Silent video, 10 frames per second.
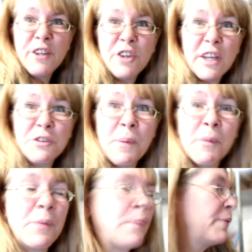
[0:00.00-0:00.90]
Do you guys
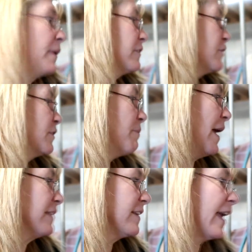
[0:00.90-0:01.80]
remember when we went to the
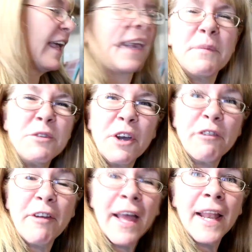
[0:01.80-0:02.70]
pet psychic and we took
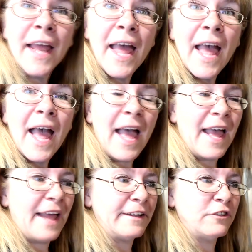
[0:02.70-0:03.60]
Finn?
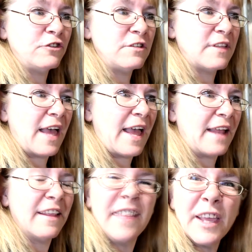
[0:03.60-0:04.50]
And she
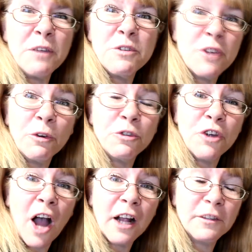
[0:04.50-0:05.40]
said that he was so
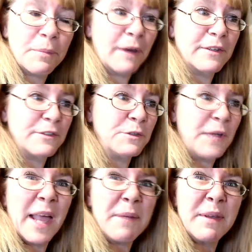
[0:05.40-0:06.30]
shocked about his new
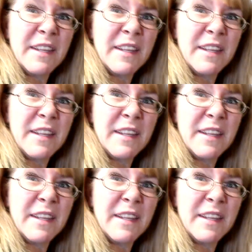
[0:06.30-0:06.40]
name.